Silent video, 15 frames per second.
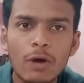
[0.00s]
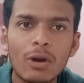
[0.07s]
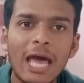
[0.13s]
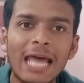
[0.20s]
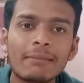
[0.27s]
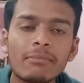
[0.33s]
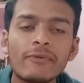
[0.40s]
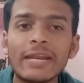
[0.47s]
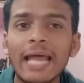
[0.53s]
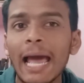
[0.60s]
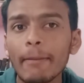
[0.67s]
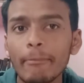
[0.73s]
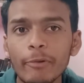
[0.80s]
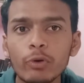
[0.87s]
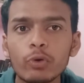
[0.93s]
I'll be very
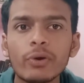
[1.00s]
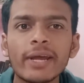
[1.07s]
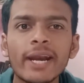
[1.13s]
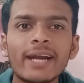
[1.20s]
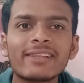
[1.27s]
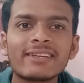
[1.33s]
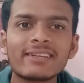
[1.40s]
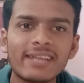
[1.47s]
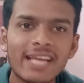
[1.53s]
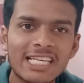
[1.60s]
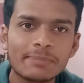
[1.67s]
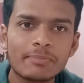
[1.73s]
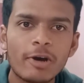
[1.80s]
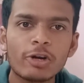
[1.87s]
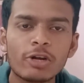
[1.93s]
happy to create the next
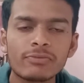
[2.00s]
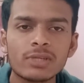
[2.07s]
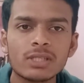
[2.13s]
part of this